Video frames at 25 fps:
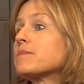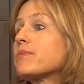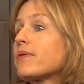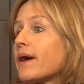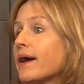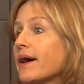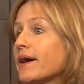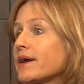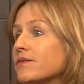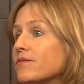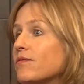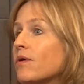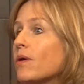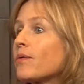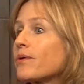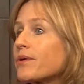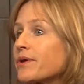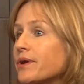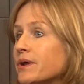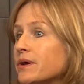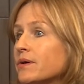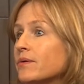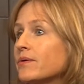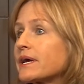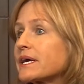proud of what
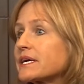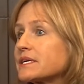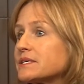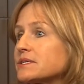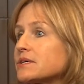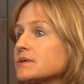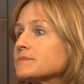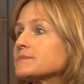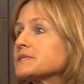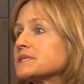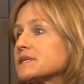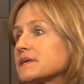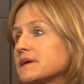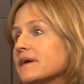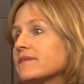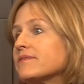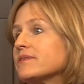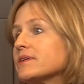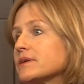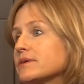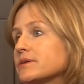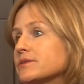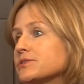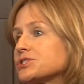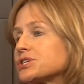we're doing in terms of the
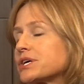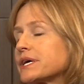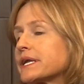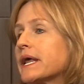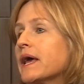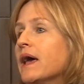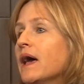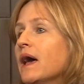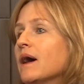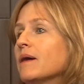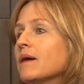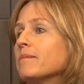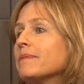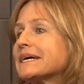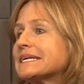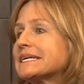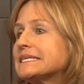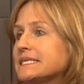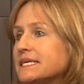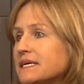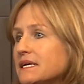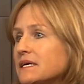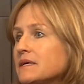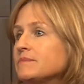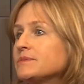evolution. My
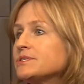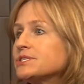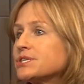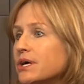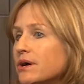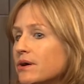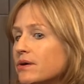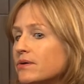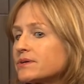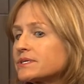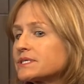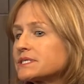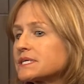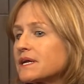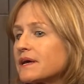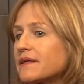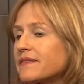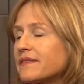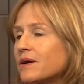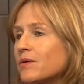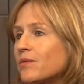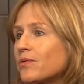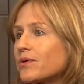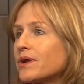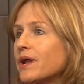team jokes that I
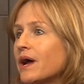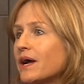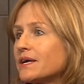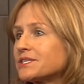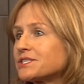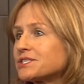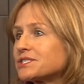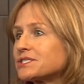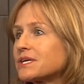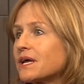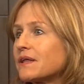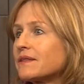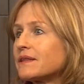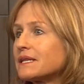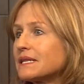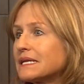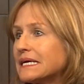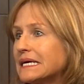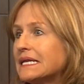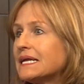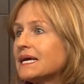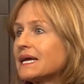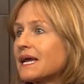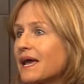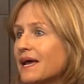think we're not just on the
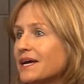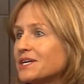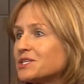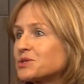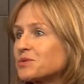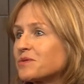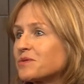leading edge,